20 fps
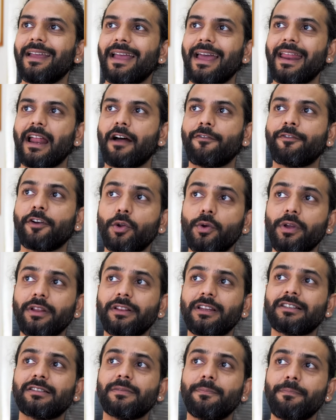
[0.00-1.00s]
And after
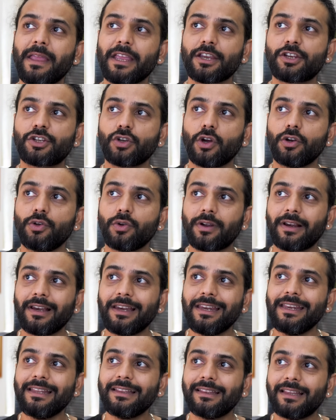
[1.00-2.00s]
doing this, make sure you
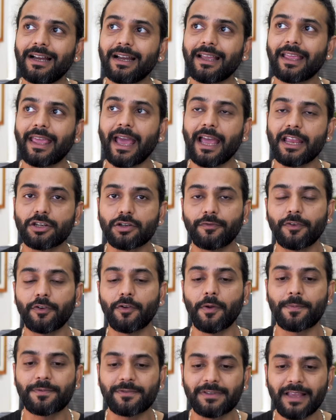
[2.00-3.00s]
clean the cache of
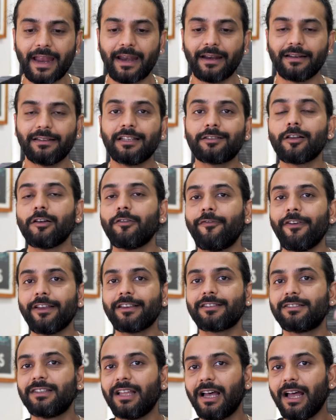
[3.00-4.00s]
your website. This will
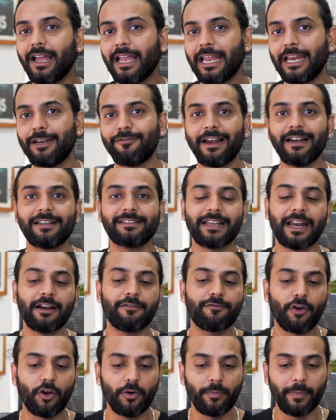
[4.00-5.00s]
fix the invite
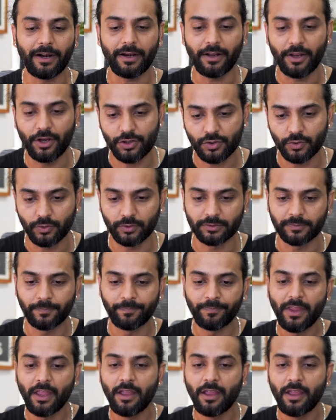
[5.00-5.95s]
site format issues.